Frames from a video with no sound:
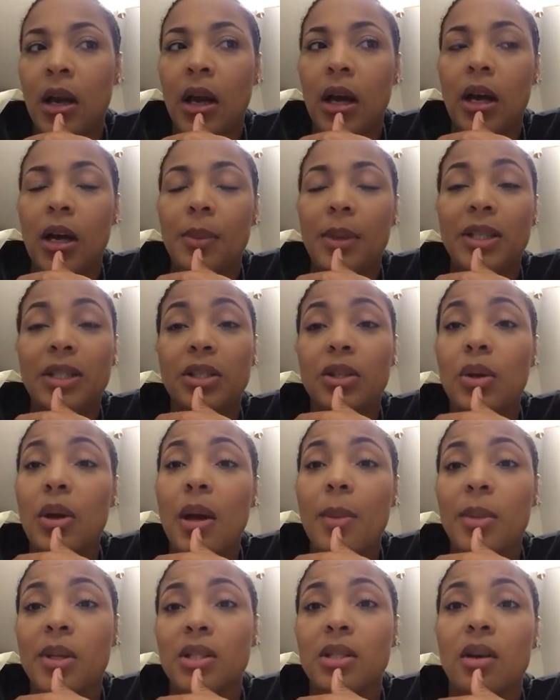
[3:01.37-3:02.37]
I don't know
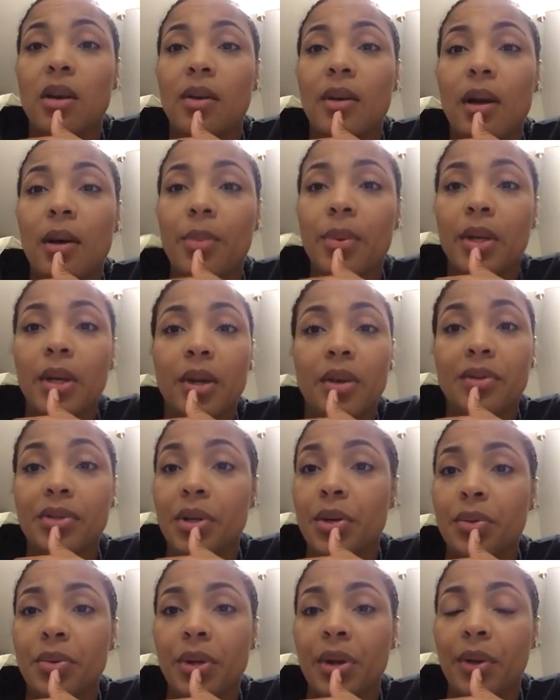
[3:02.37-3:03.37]
how much longer I'll be here.
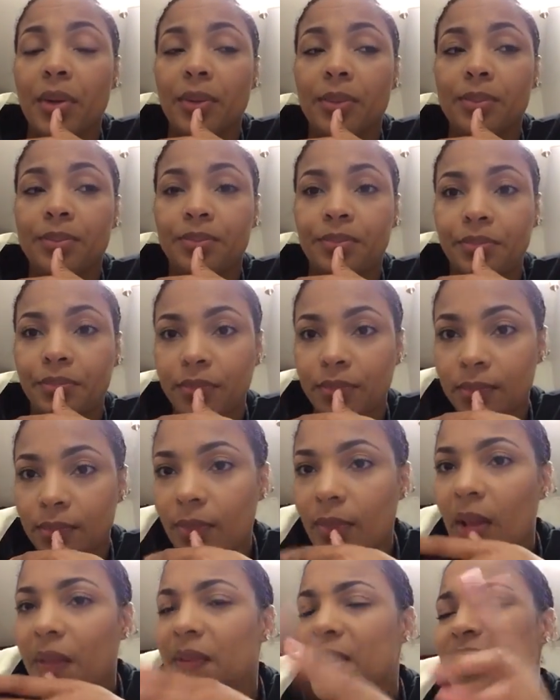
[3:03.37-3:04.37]
Don't know.
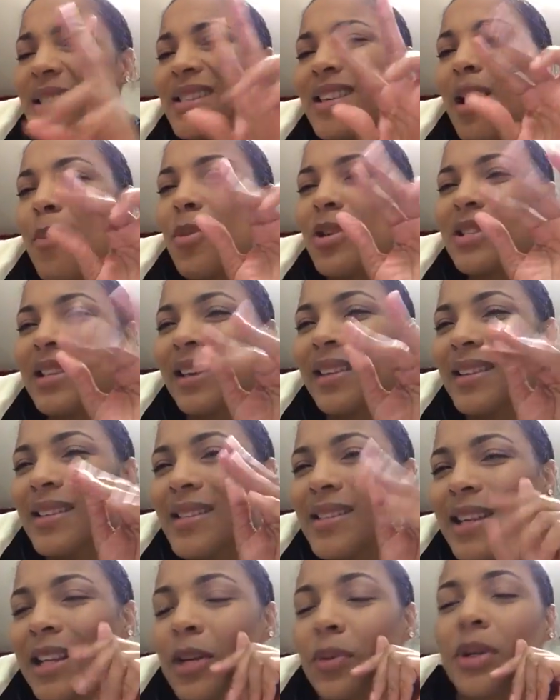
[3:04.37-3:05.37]
This is almost like the
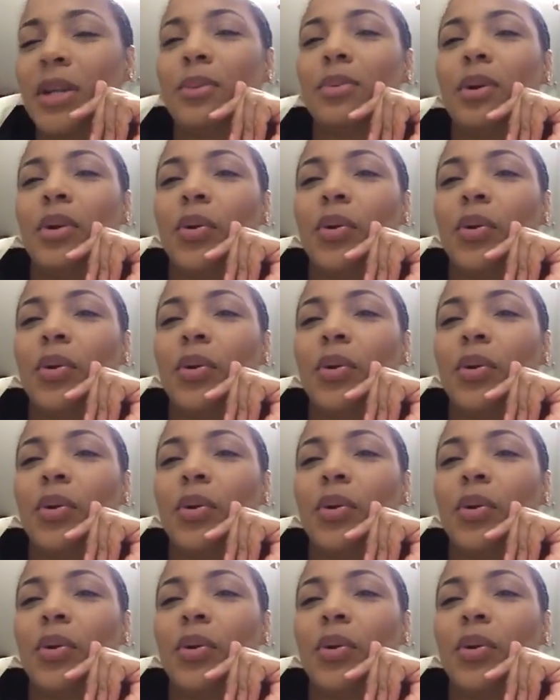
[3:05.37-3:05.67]
accelerated